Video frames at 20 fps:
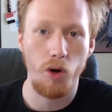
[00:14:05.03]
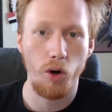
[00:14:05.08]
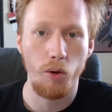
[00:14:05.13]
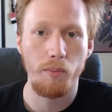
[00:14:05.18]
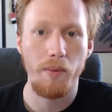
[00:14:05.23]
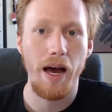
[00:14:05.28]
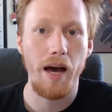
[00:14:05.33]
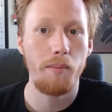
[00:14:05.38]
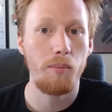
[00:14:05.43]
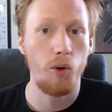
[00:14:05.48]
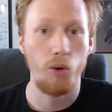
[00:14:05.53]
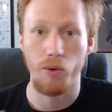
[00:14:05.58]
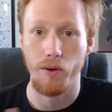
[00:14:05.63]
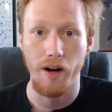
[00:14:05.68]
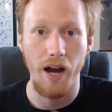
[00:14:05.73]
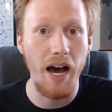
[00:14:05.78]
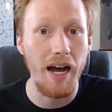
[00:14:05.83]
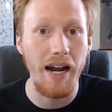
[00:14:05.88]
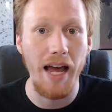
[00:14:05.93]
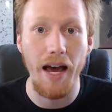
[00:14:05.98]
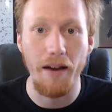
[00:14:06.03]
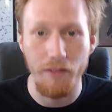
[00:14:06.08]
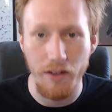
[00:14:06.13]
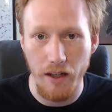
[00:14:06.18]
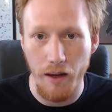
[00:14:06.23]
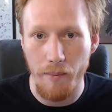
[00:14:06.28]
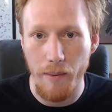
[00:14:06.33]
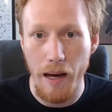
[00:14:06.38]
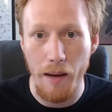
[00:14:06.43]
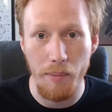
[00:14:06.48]
own map or not
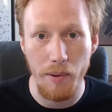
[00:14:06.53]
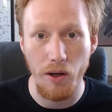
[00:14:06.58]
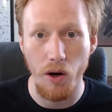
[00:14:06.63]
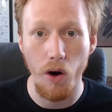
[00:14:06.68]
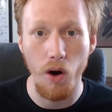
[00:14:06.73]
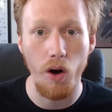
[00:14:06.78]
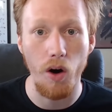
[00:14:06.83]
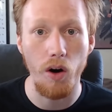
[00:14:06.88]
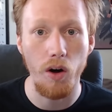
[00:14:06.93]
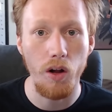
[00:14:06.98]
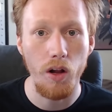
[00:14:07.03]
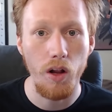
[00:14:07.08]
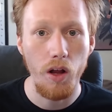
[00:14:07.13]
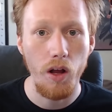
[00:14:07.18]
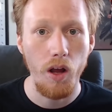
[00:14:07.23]
having a map at all,